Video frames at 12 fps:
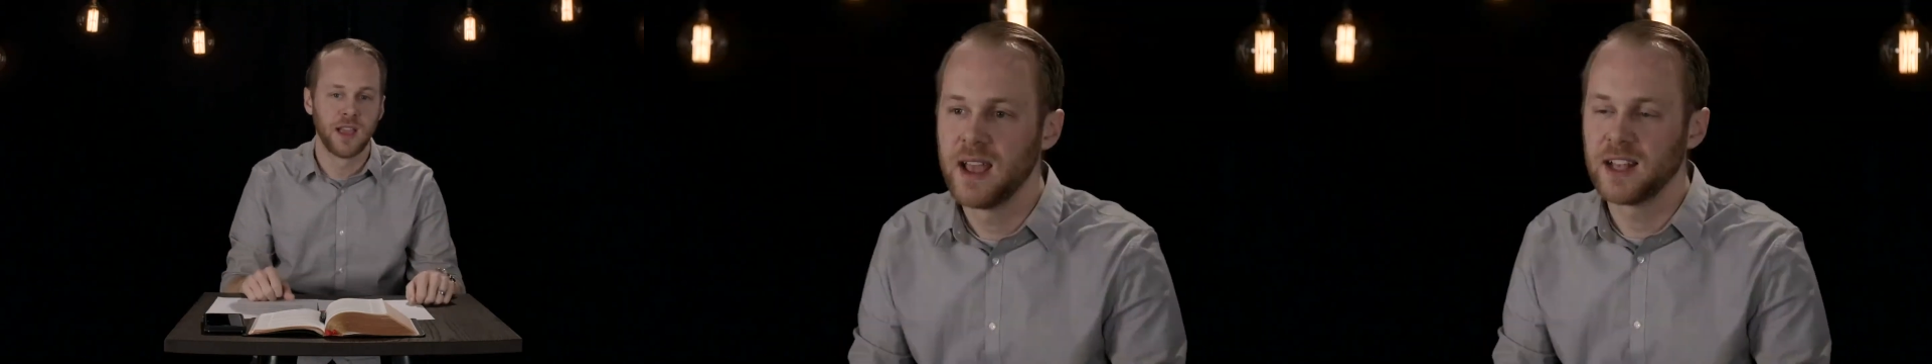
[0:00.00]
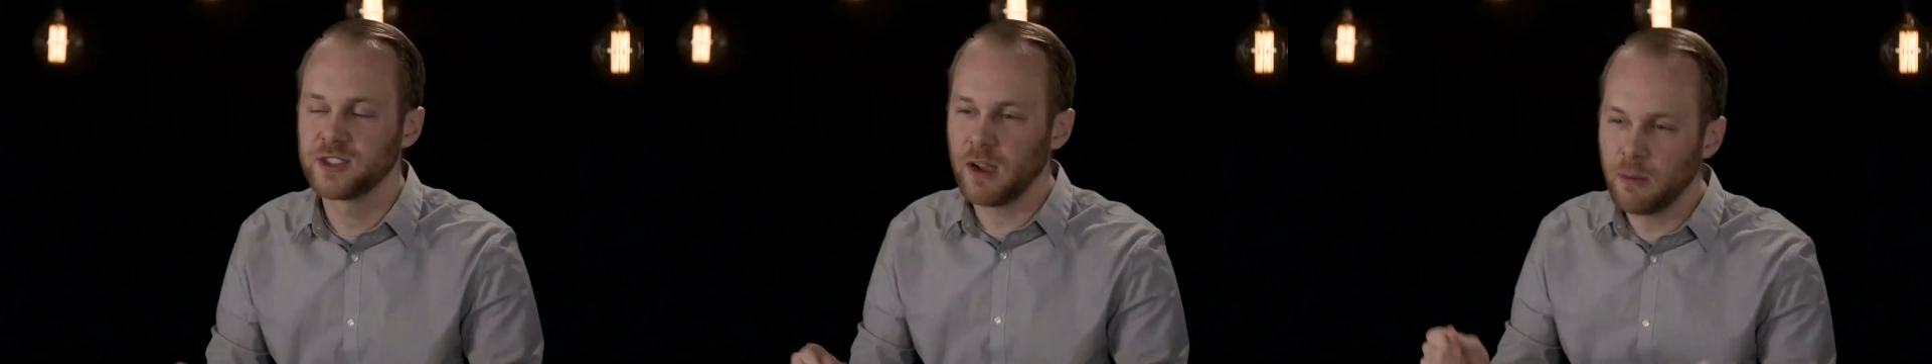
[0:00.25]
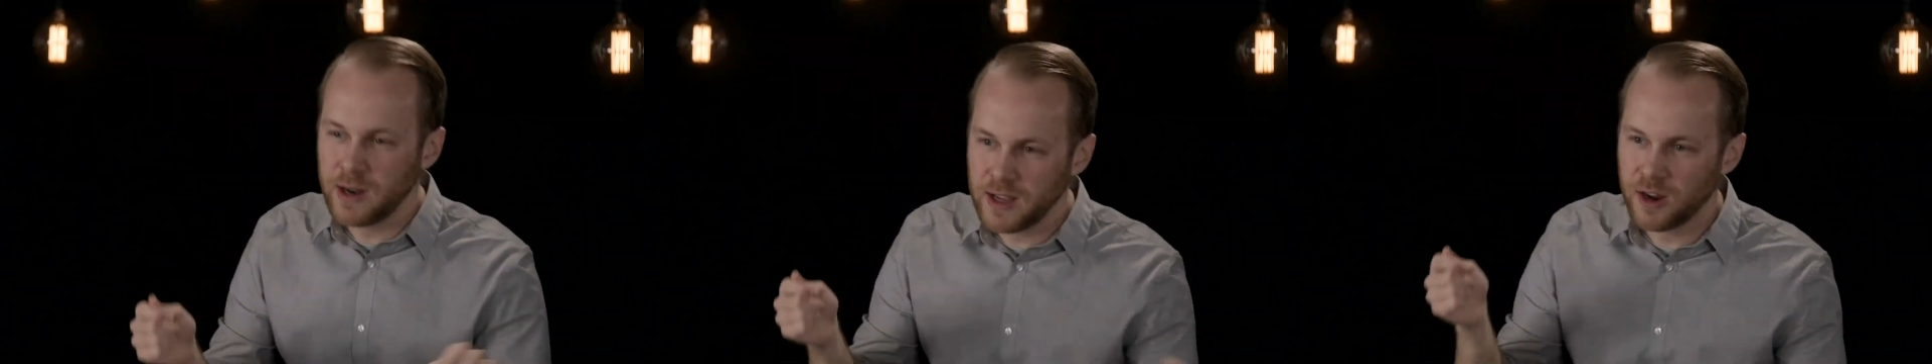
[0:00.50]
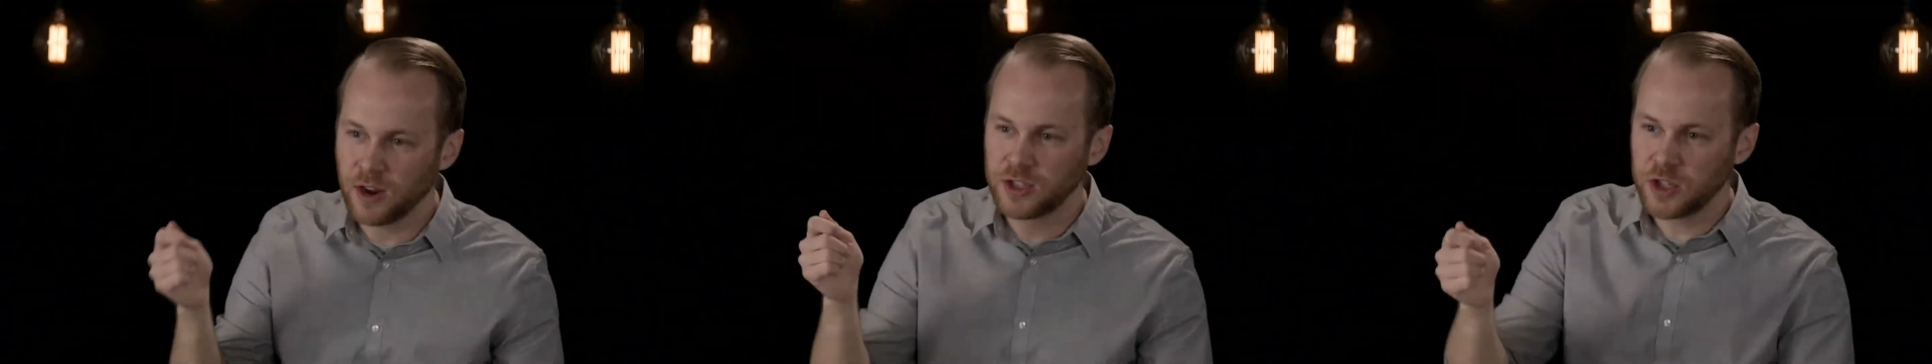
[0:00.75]
And so I want to
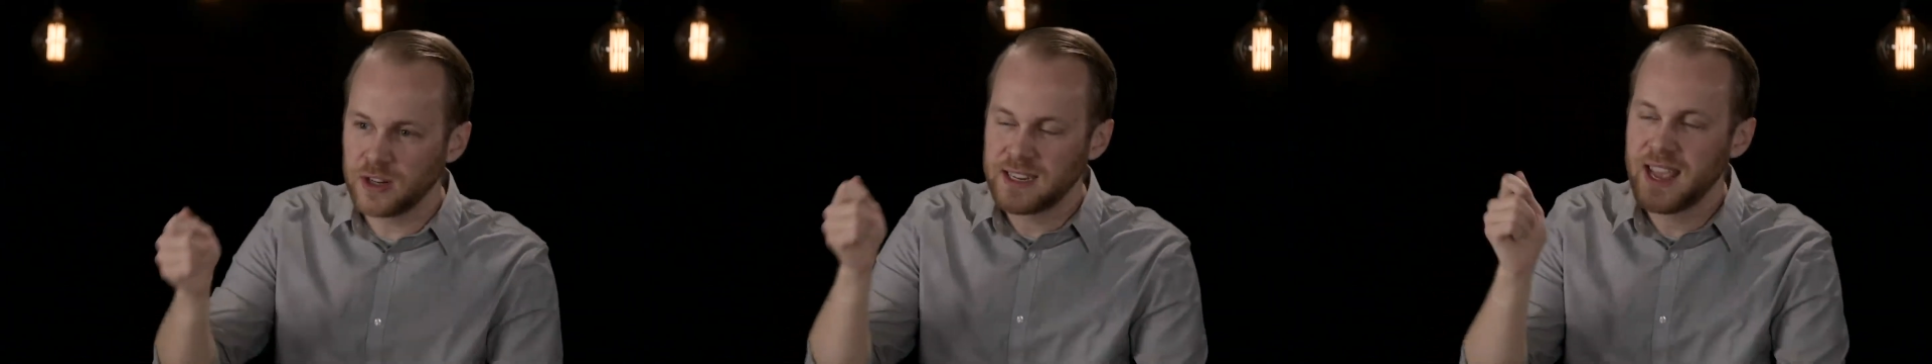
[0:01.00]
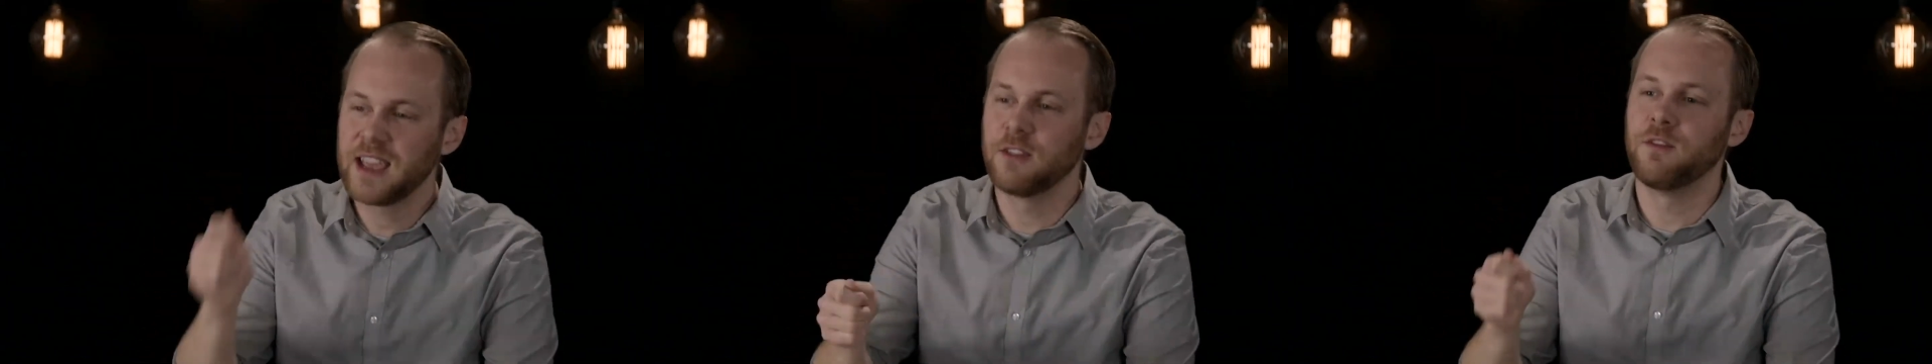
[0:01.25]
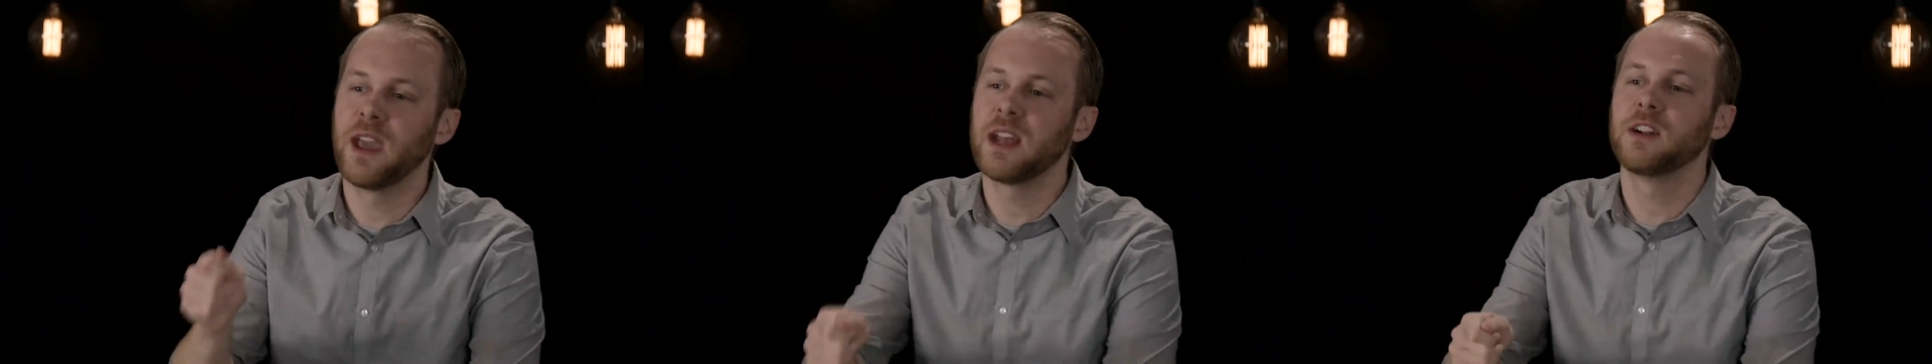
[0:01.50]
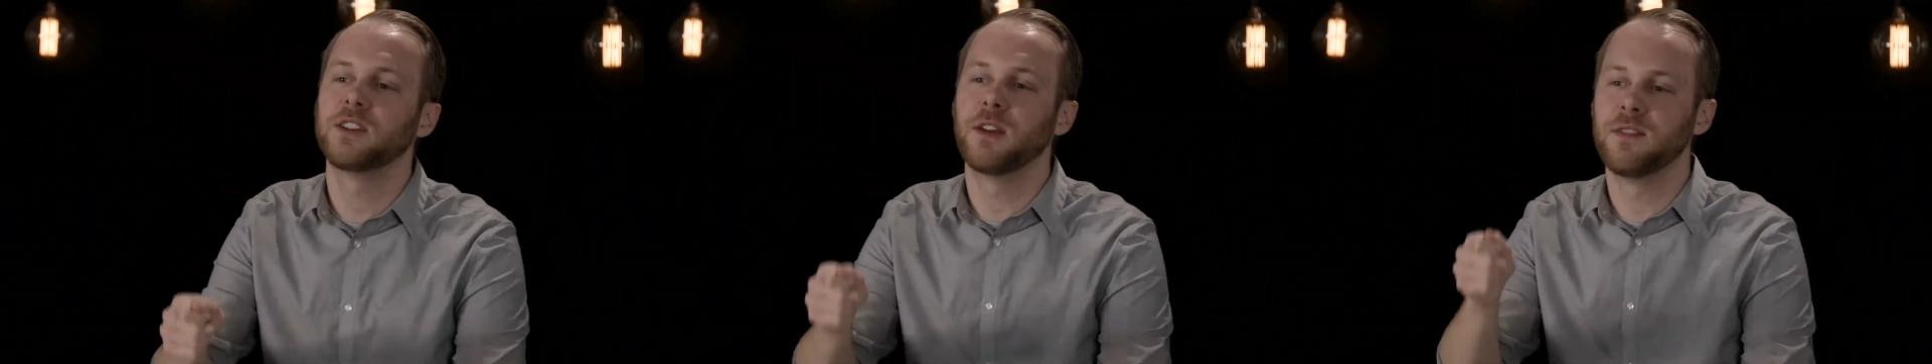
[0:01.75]
encourage you to take
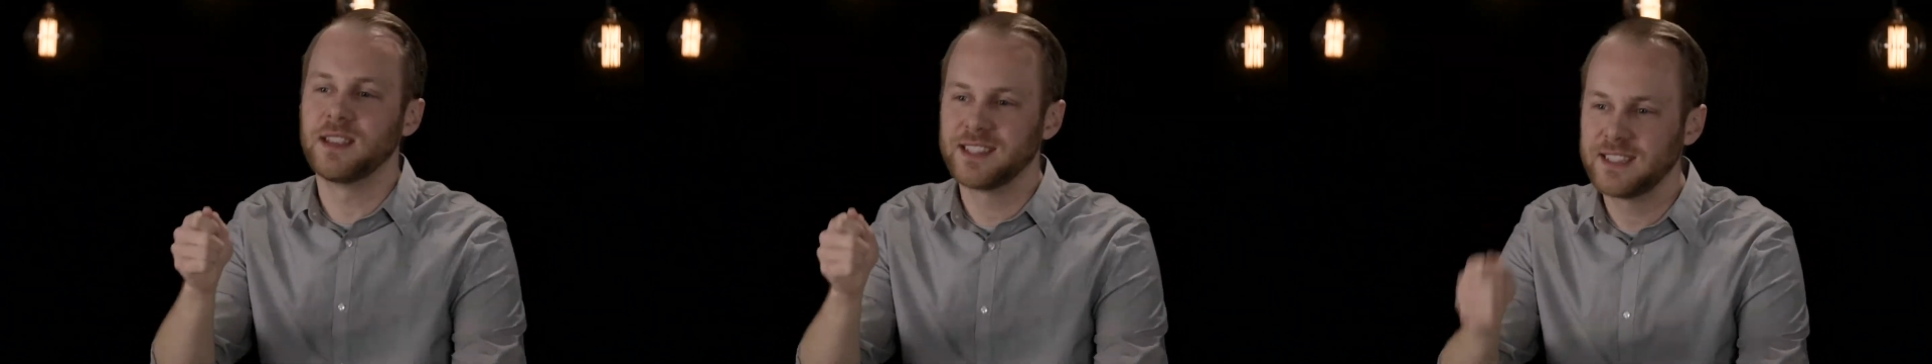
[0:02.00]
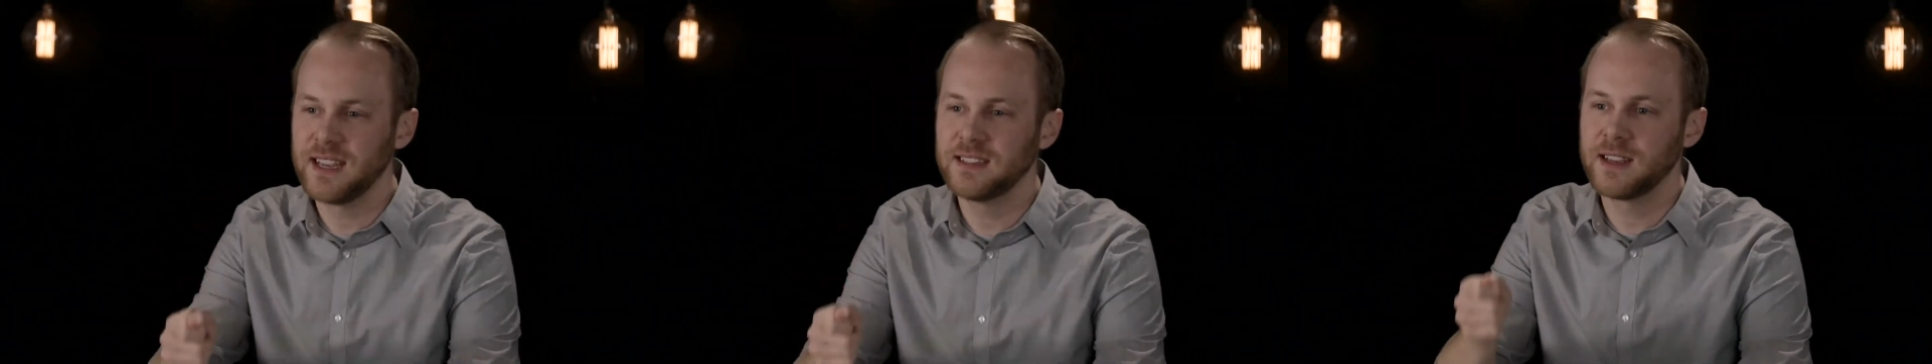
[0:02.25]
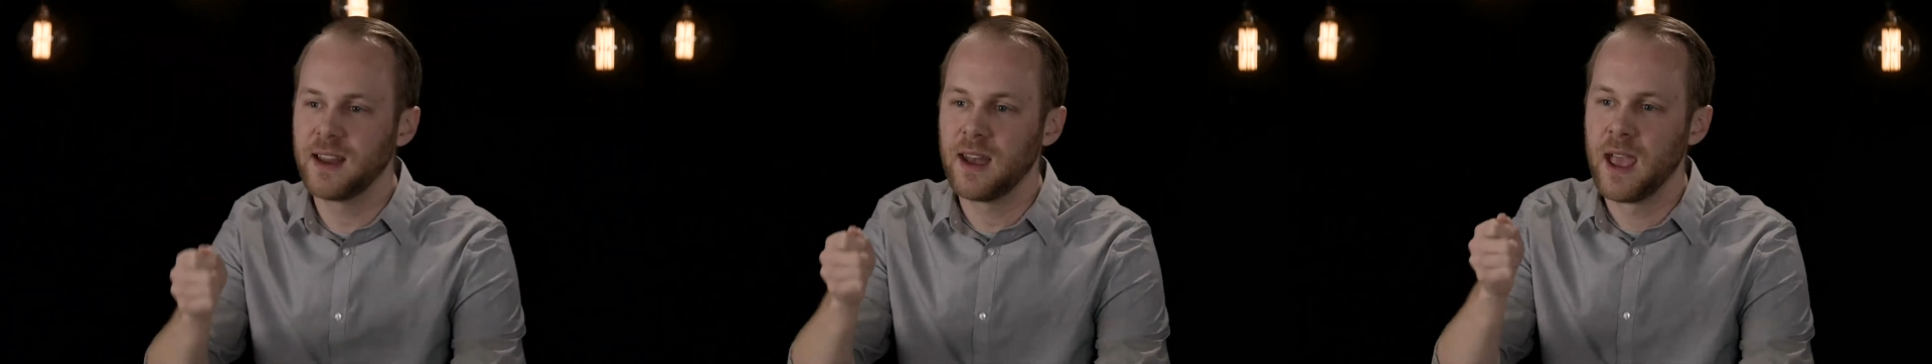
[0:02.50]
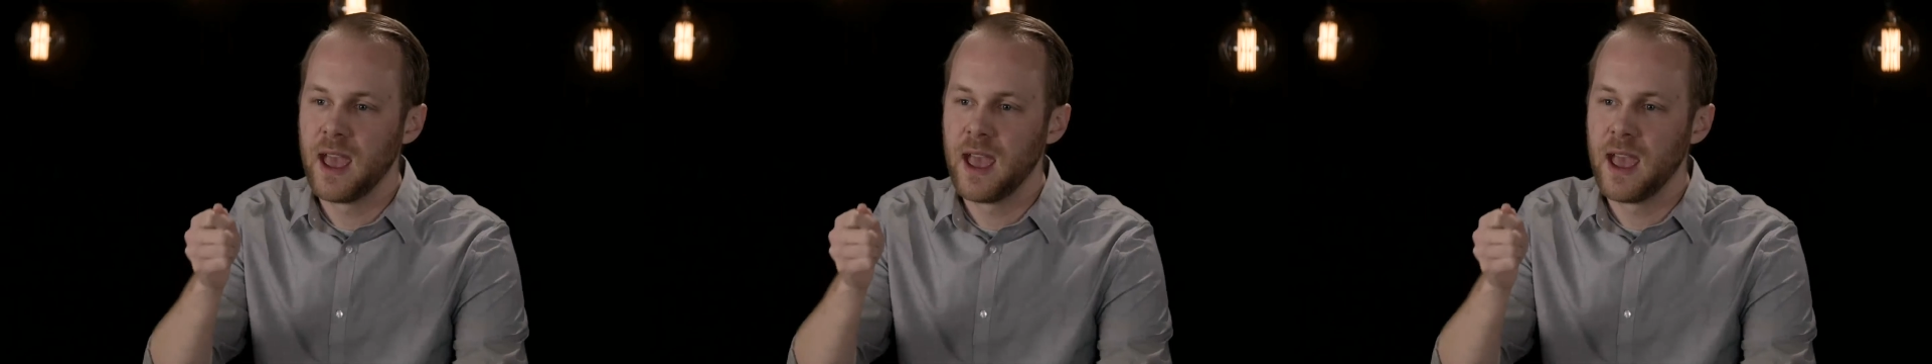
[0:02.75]
advantage of this season